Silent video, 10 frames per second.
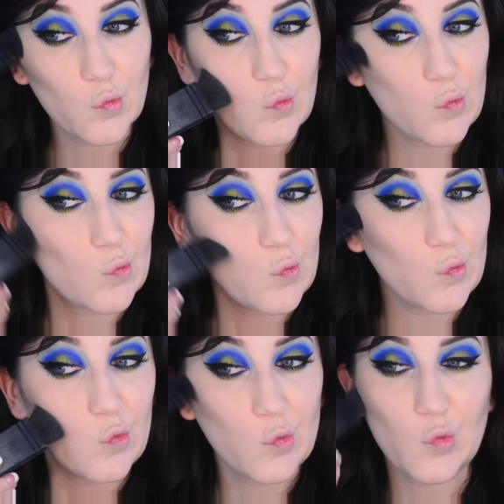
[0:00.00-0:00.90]
And you don't
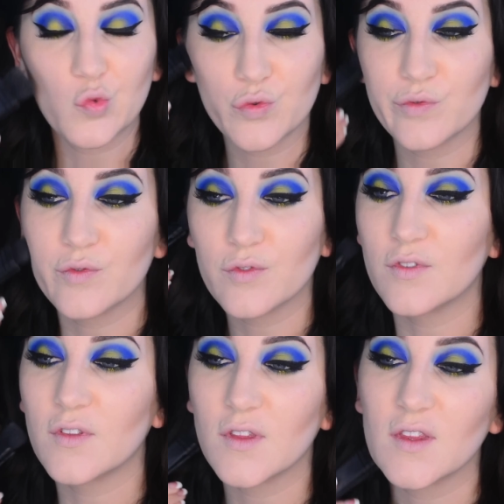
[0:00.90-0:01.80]
need to do
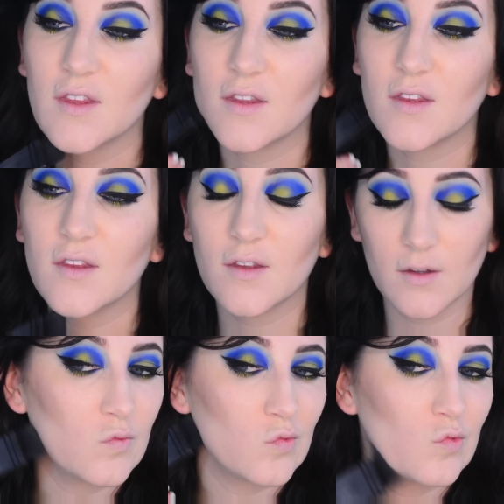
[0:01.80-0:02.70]
such a sharp
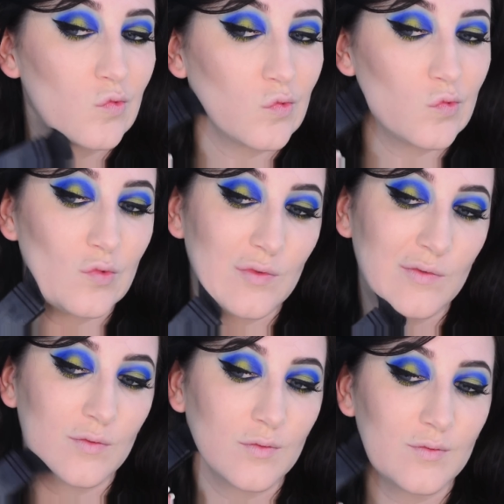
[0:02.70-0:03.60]
contour like I'm
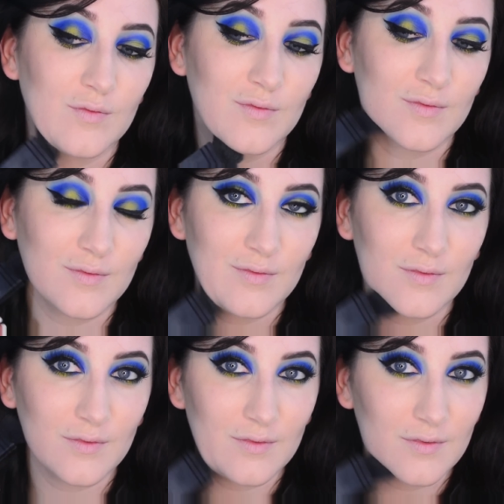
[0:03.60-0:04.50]
doing here.
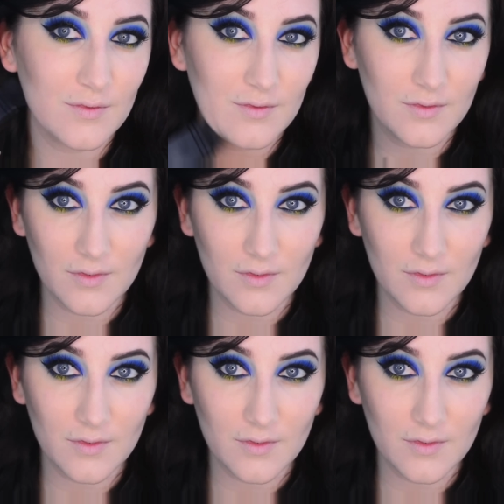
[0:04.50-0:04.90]
It is what I